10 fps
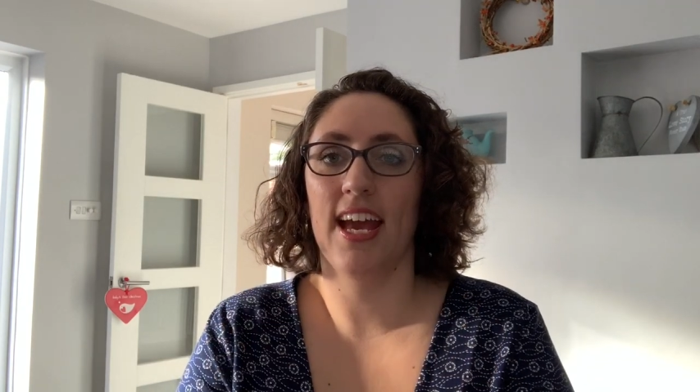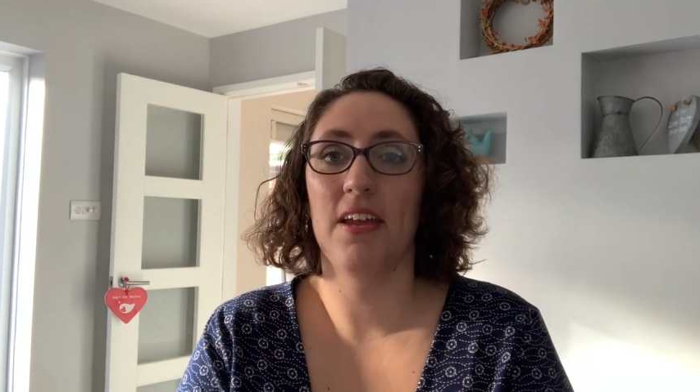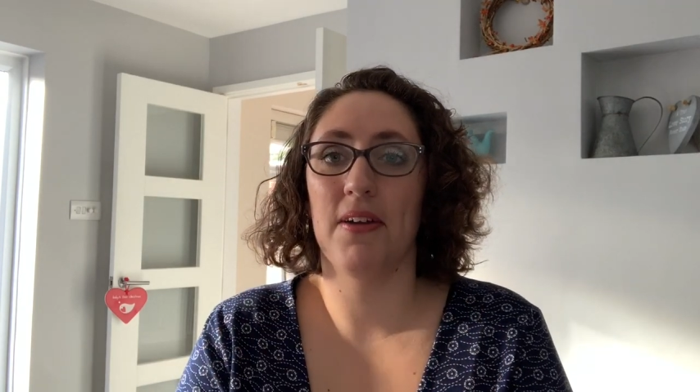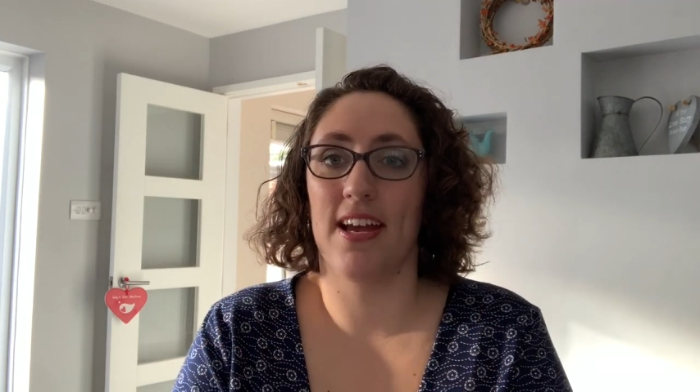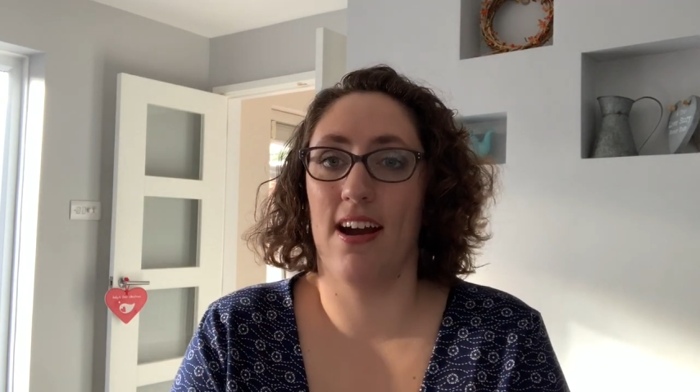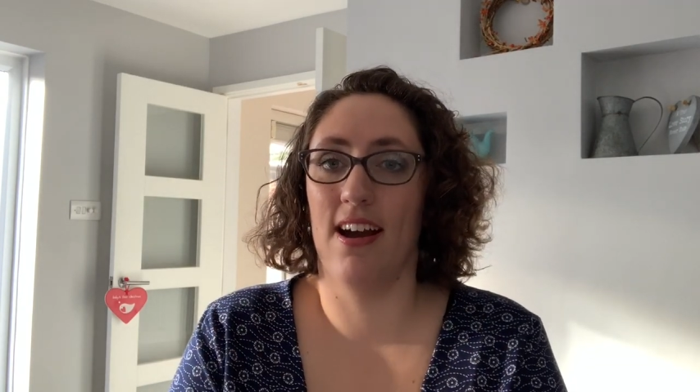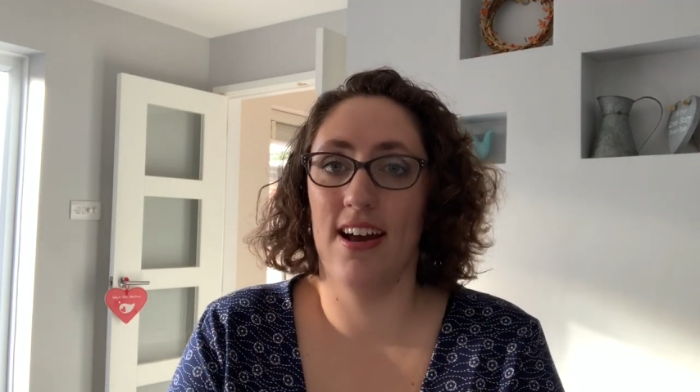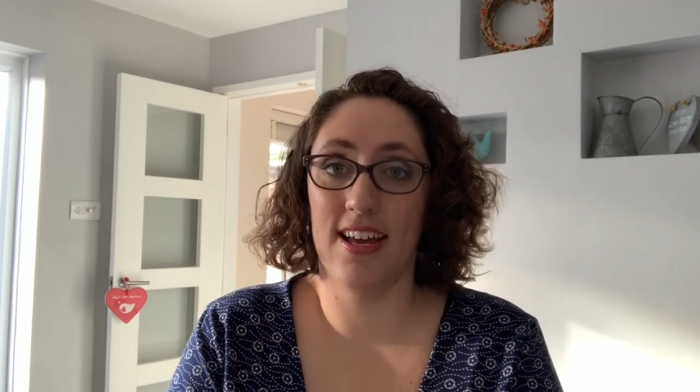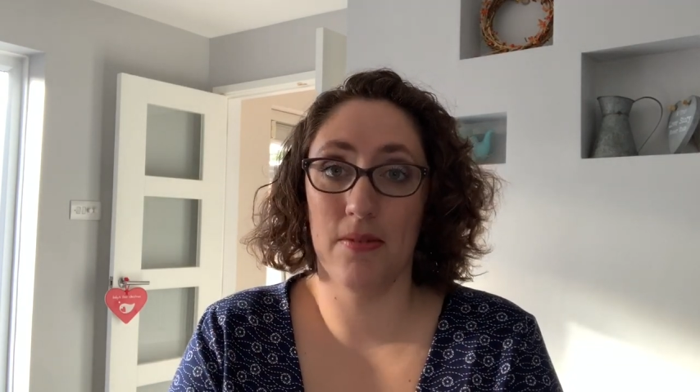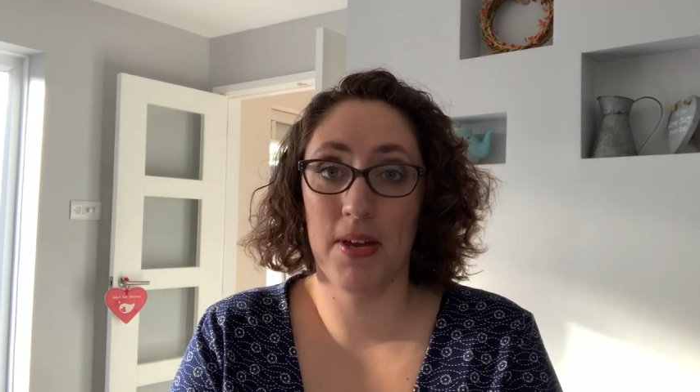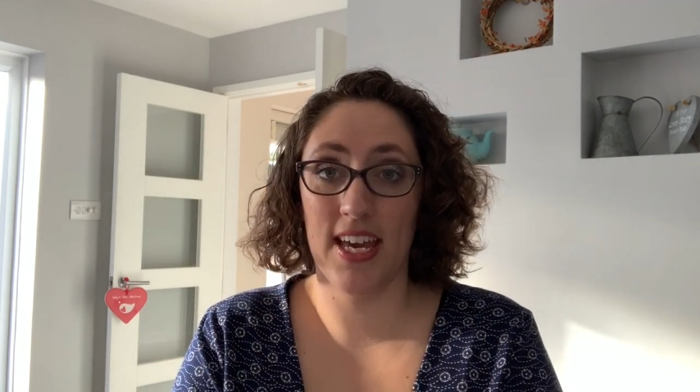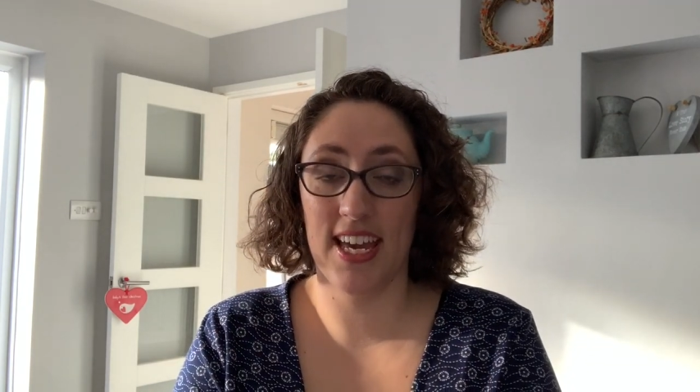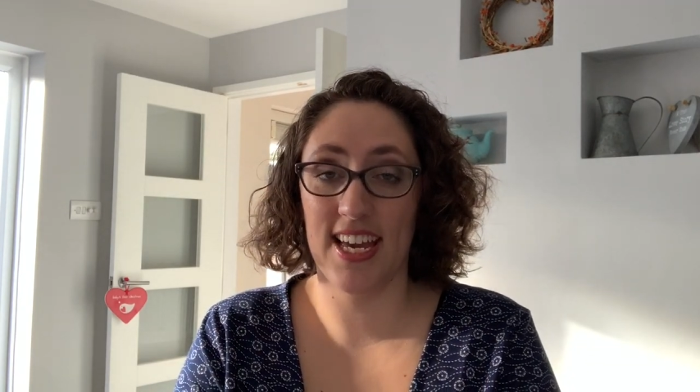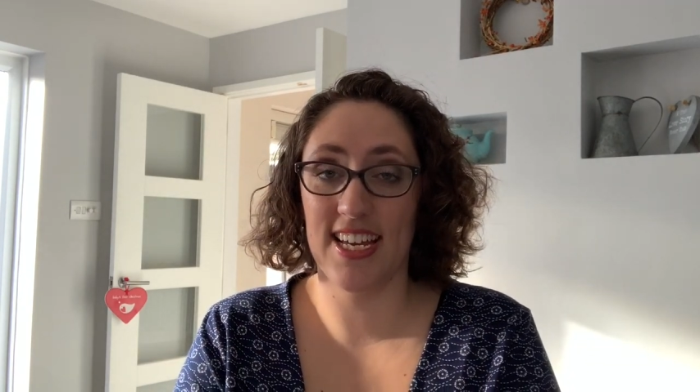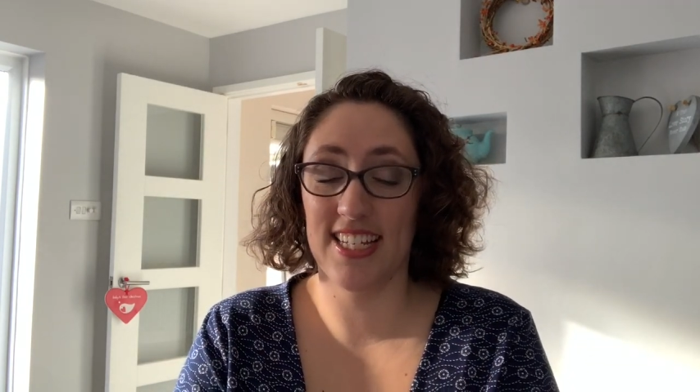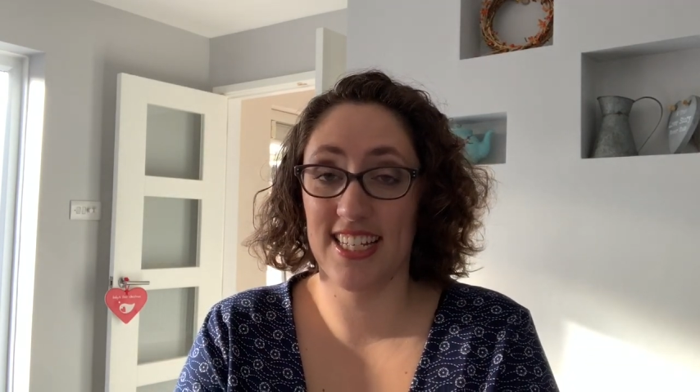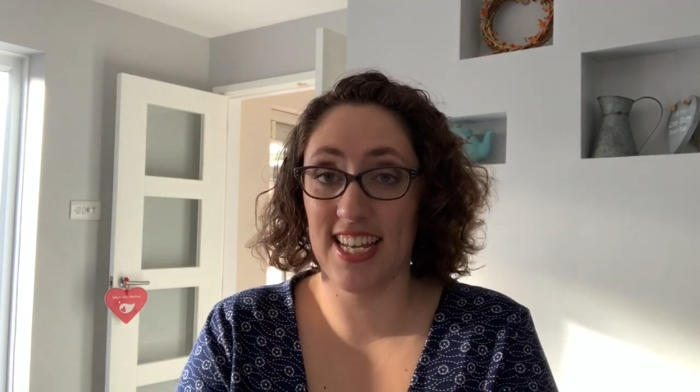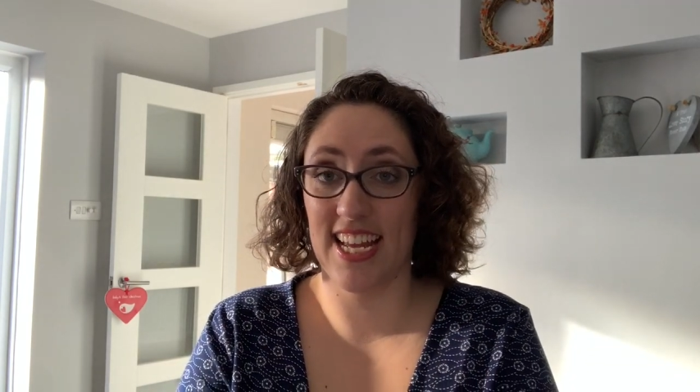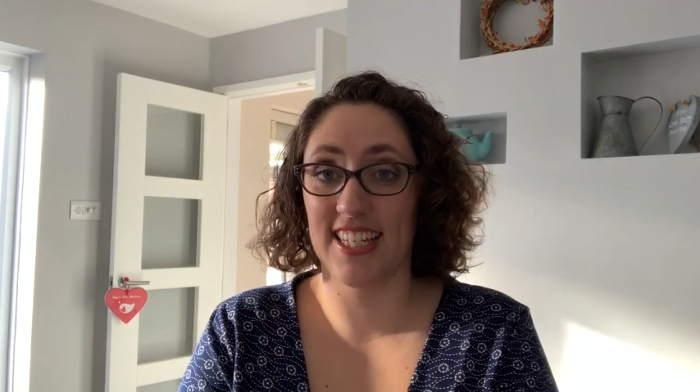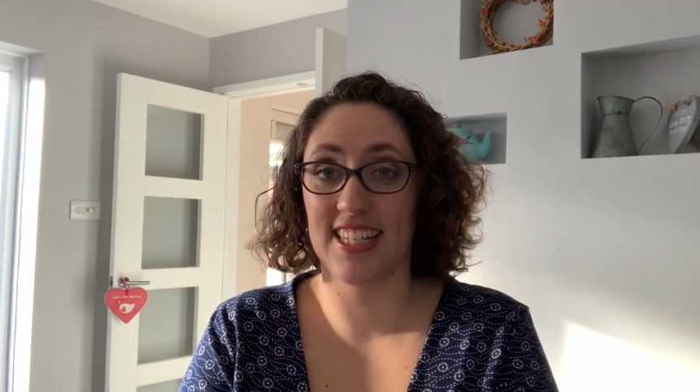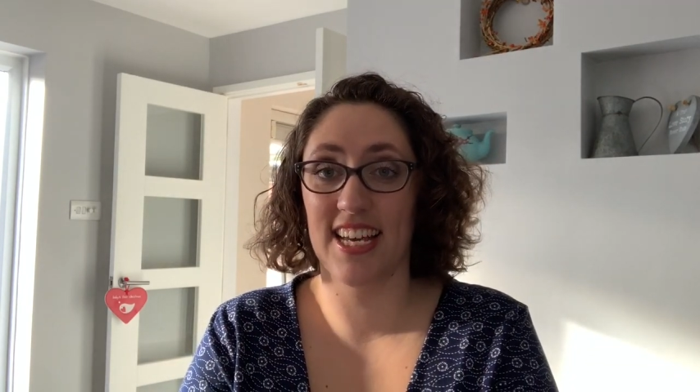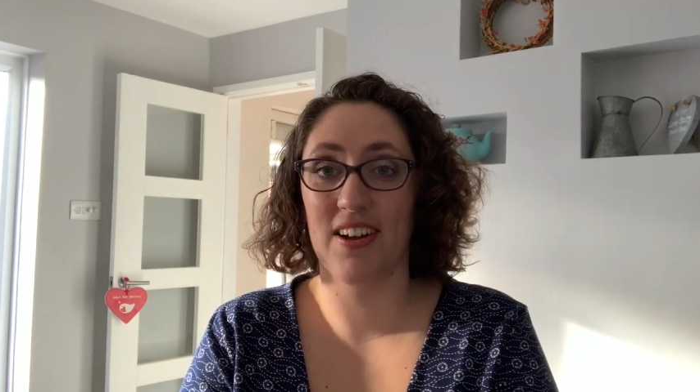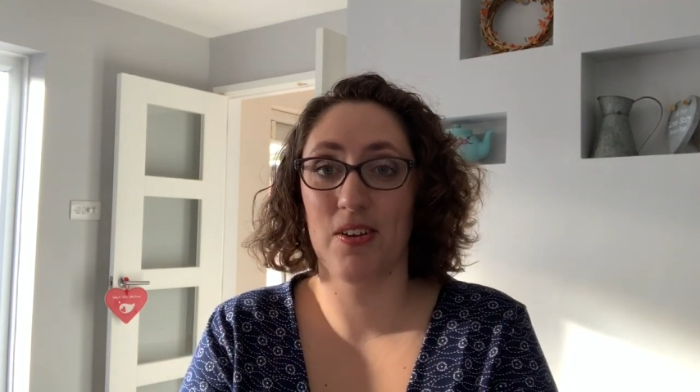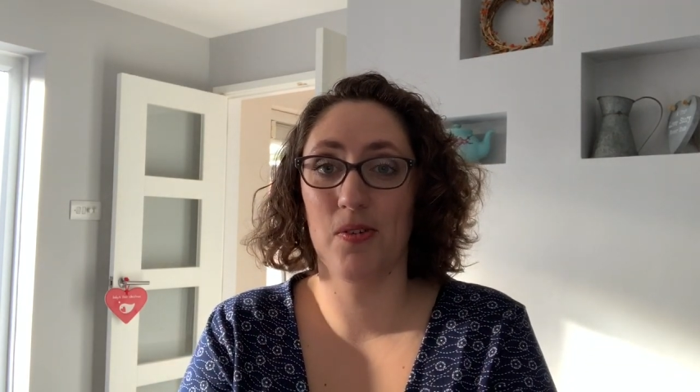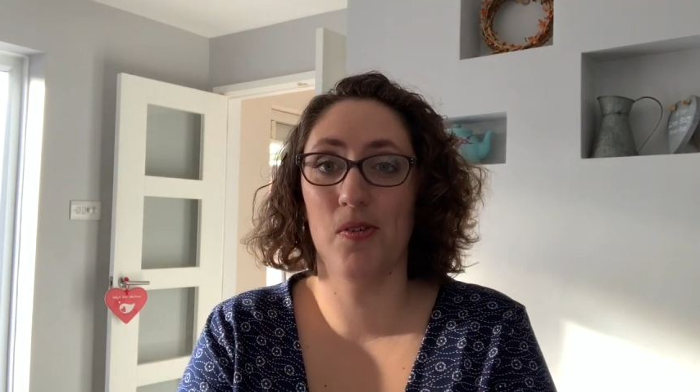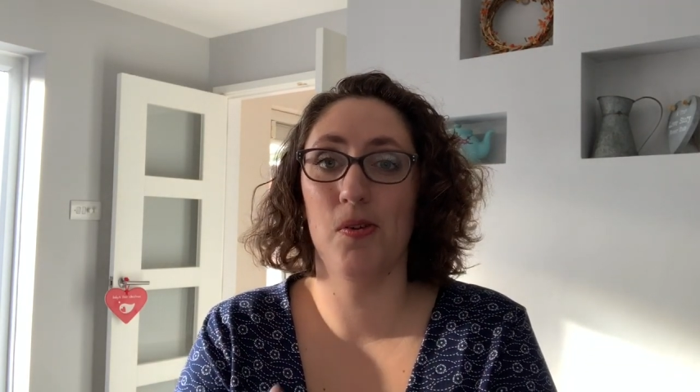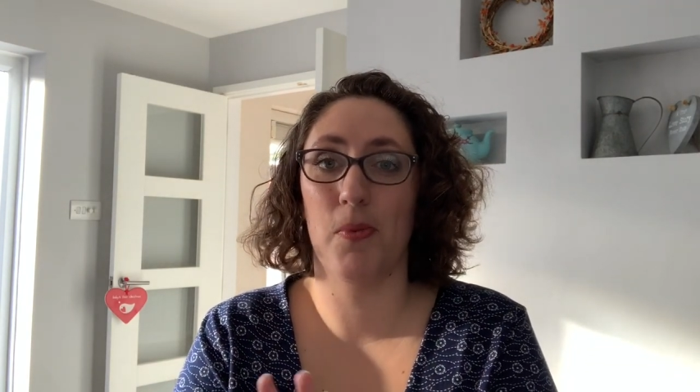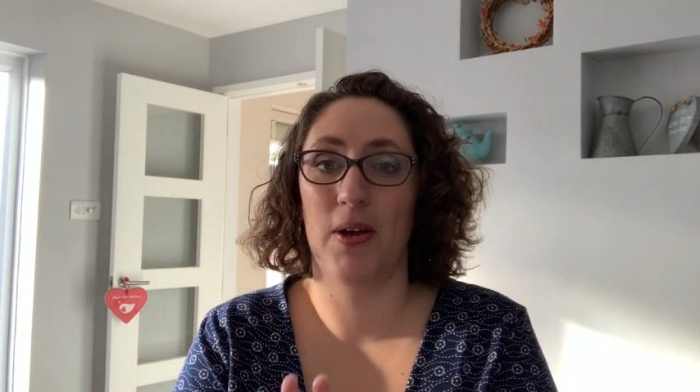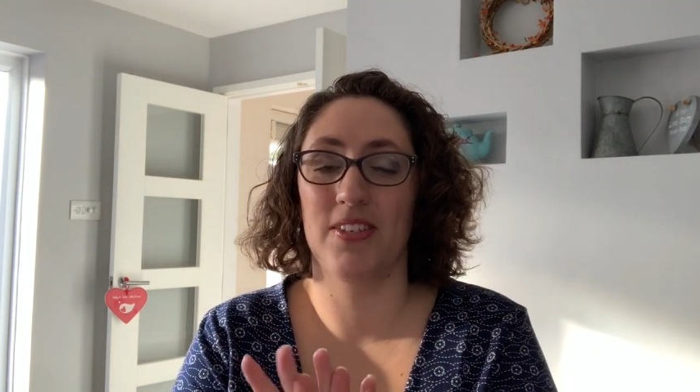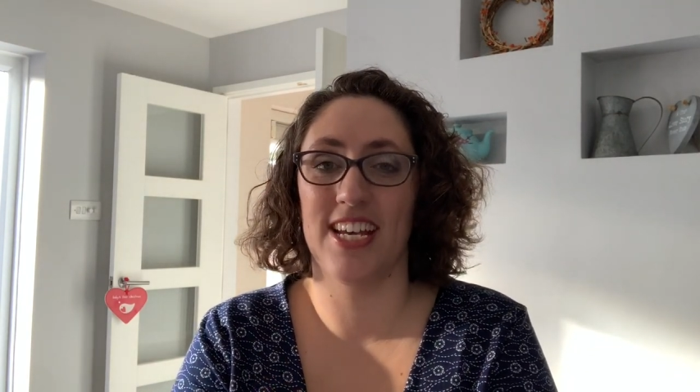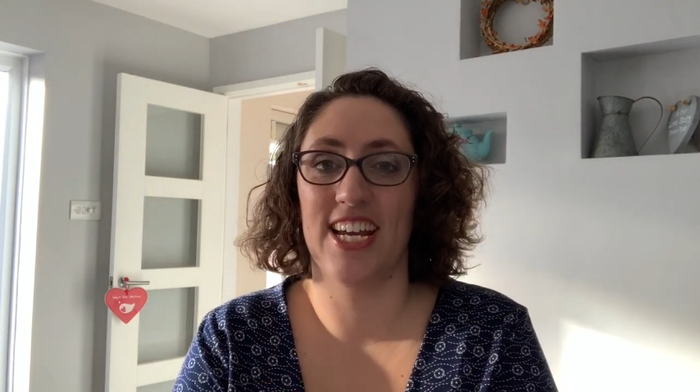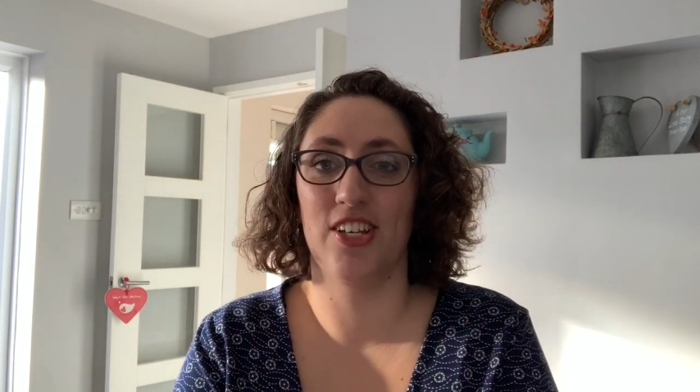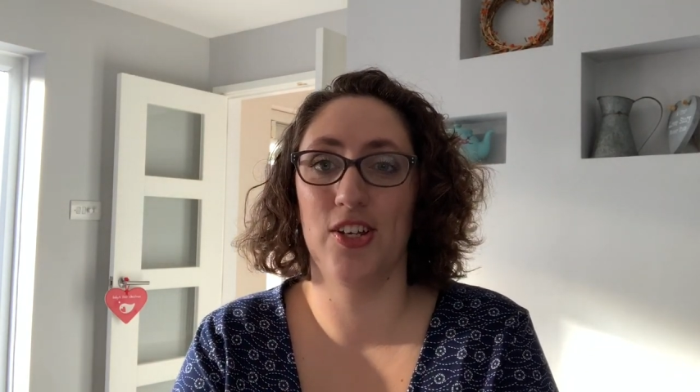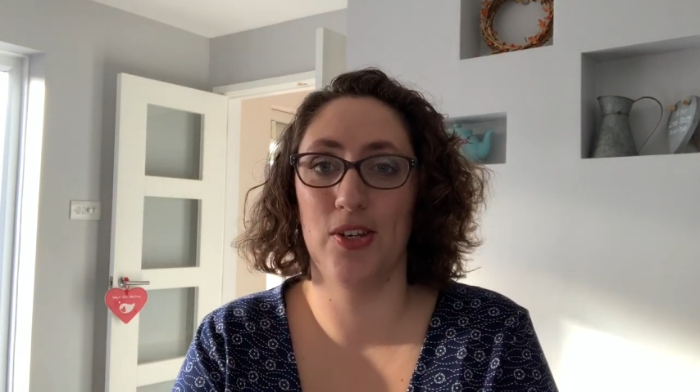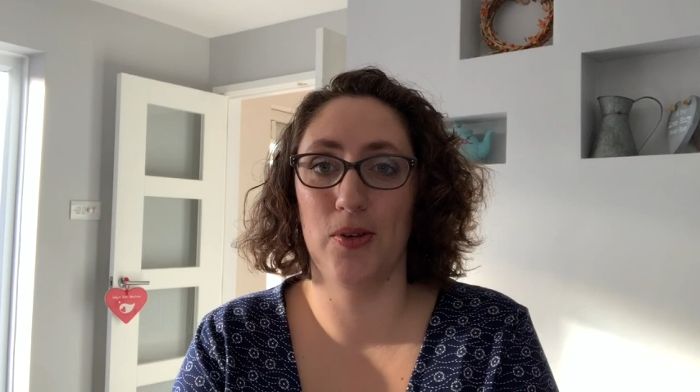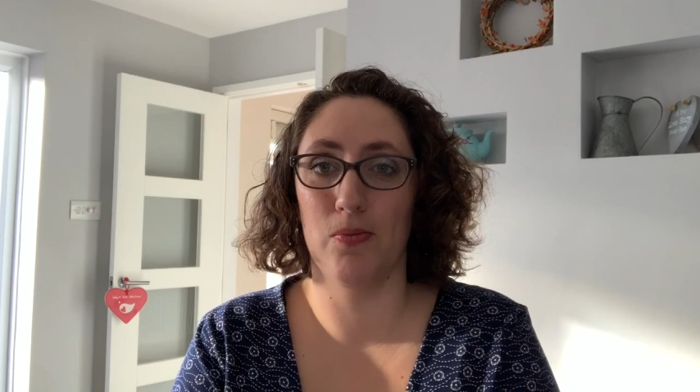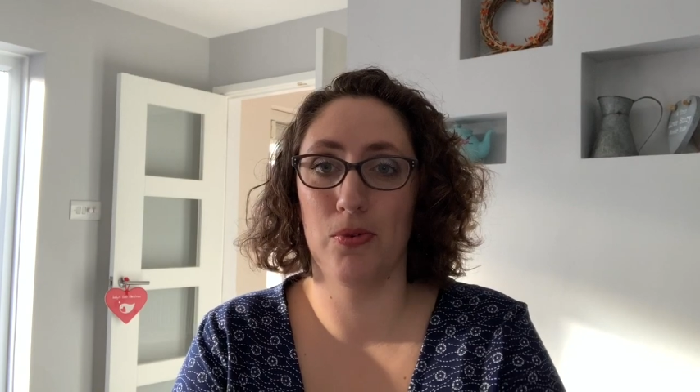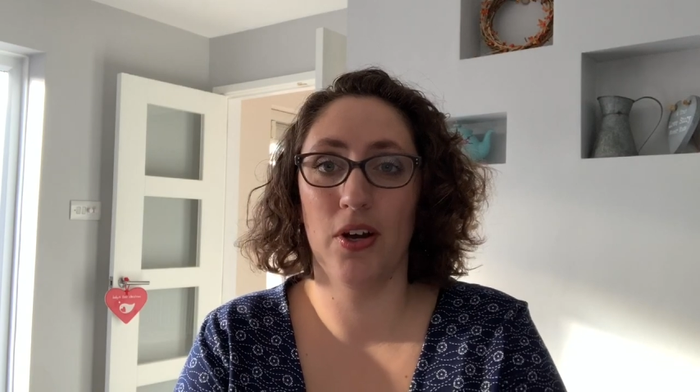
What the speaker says: Anyway, I am here today to tell you all about a new